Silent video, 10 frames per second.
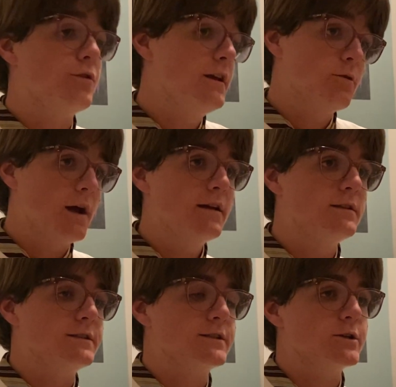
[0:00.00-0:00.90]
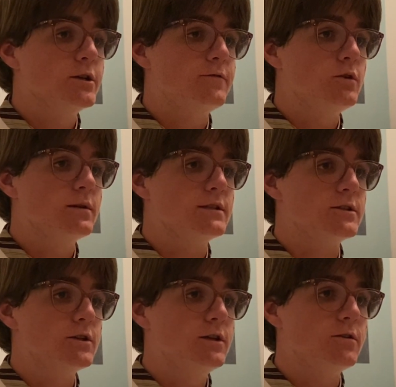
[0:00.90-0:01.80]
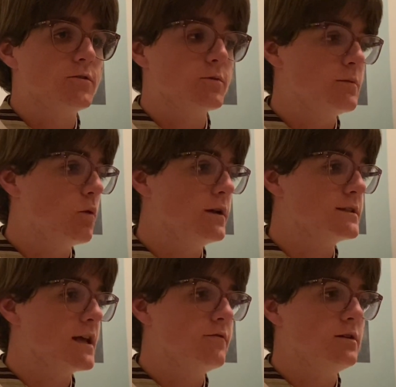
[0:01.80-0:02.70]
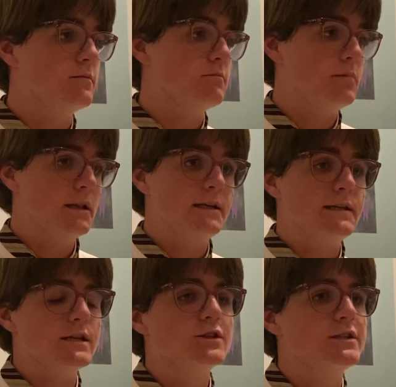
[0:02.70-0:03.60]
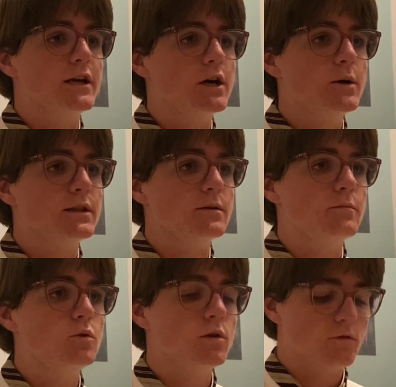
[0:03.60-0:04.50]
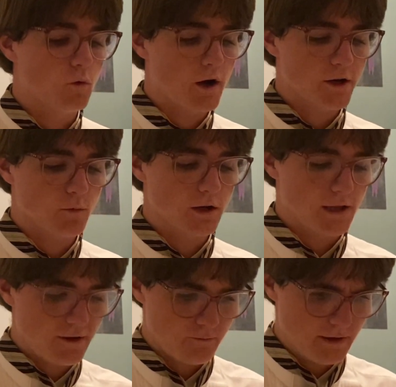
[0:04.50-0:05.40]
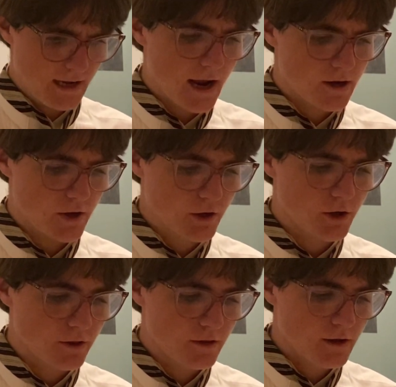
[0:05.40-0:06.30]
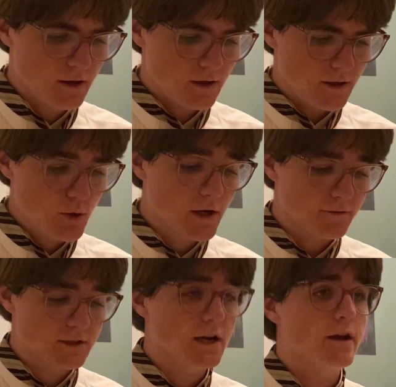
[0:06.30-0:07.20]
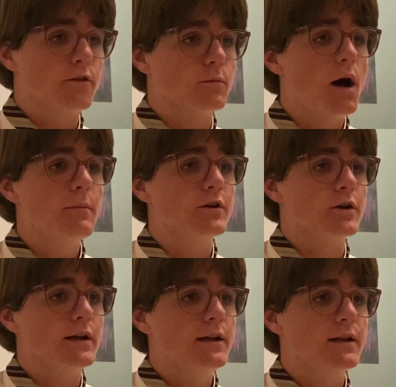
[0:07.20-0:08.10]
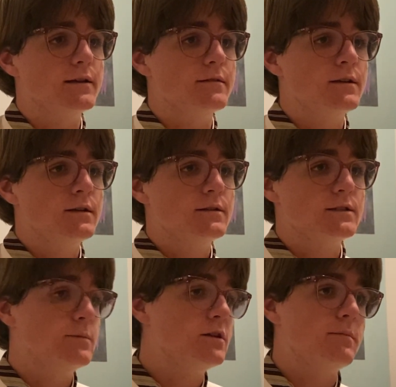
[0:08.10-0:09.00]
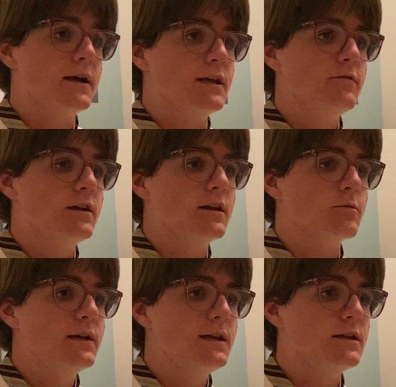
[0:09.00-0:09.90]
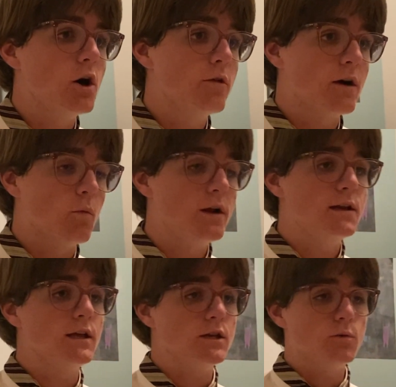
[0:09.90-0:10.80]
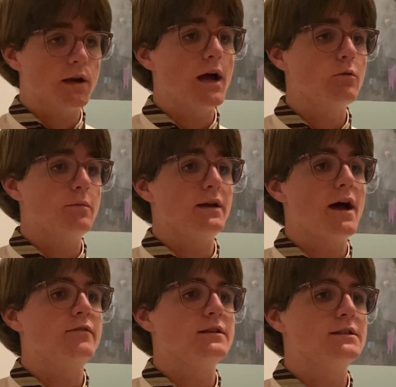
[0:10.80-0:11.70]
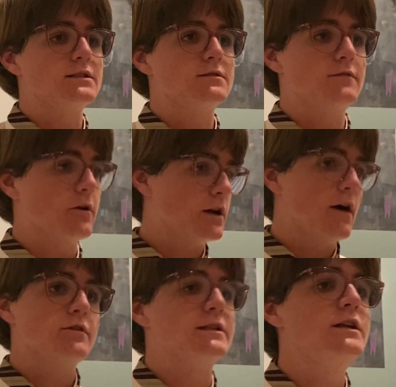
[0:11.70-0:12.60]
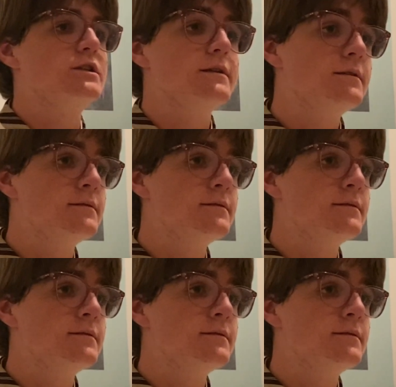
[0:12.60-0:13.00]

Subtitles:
Theoretically, sir, if you had stood 3.7 billion years ago at the pool of water where life began on Earth, you could have stuck a thermometer in it and, simply by giving it a read, know that one day you and I would be having this very conversation.